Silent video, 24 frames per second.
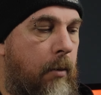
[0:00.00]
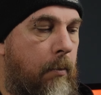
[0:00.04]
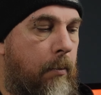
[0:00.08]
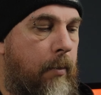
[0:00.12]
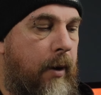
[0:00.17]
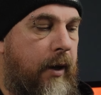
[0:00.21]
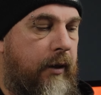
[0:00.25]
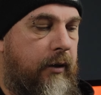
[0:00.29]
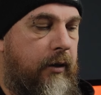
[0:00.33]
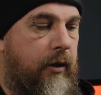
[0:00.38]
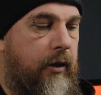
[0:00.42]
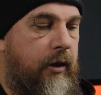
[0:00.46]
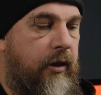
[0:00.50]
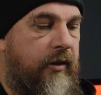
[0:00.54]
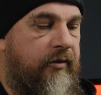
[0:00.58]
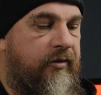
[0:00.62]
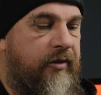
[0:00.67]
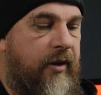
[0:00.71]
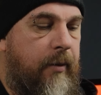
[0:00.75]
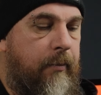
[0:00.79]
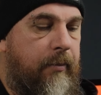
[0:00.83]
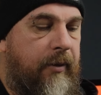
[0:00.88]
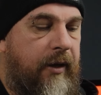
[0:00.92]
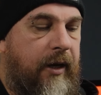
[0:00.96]
but it's
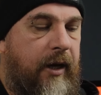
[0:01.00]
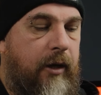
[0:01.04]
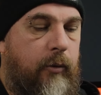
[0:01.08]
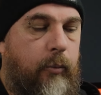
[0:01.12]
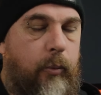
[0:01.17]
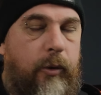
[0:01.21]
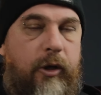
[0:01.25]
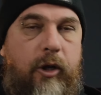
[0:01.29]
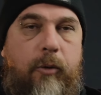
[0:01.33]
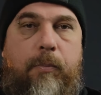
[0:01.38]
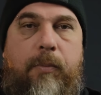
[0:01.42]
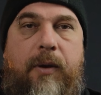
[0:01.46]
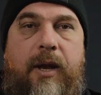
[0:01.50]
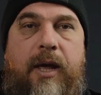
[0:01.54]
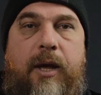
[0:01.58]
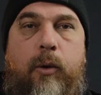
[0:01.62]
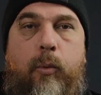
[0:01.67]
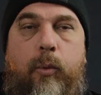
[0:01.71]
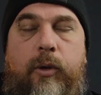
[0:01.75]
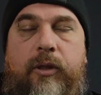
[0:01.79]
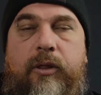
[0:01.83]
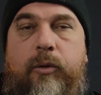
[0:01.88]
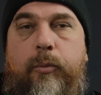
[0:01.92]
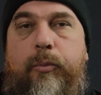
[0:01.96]
something that when you play
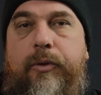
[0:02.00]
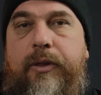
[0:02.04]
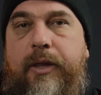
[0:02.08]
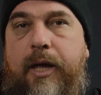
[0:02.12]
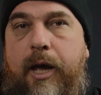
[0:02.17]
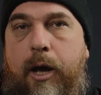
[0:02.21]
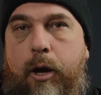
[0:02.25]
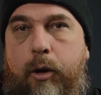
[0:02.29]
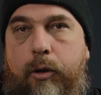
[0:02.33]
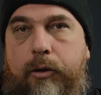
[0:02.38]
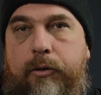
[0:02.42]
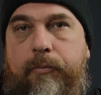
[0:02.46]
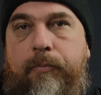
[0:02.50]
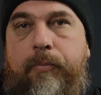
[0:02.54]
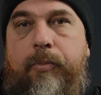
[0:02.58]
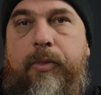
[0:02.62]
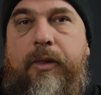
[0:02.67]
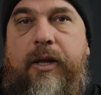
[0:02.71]
with and without it,